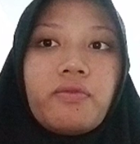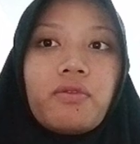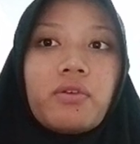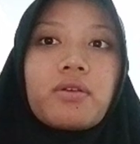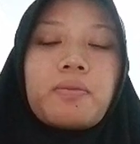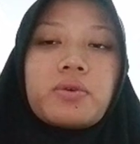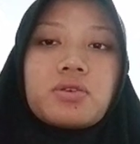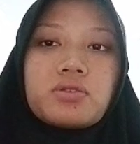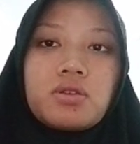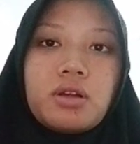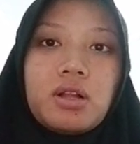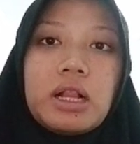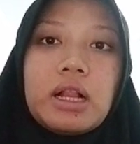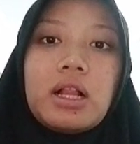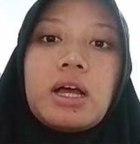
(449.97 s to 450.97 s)

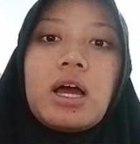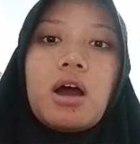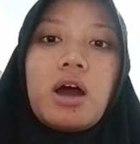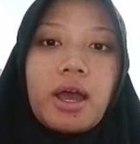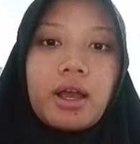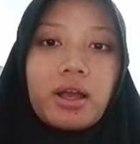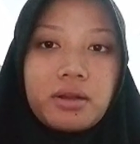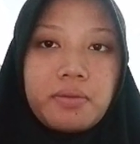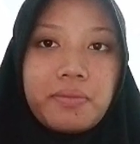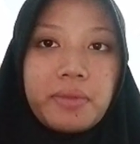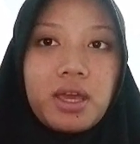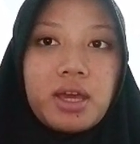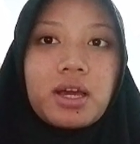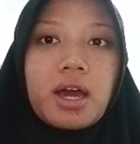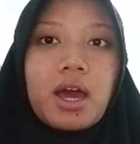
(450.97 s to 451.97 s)
academic, and the
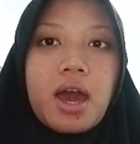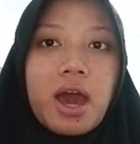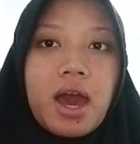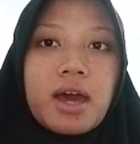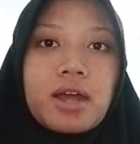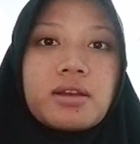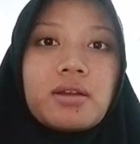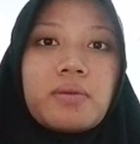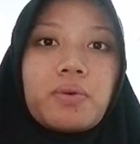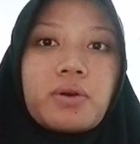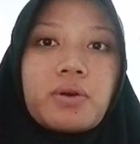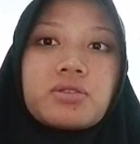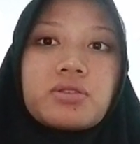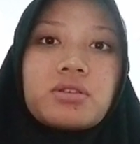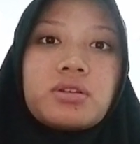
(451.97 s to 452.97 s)
personal
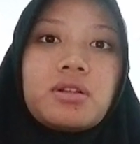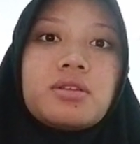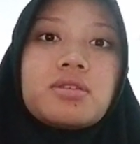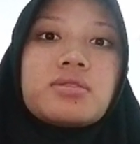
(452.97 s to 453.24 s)
successes.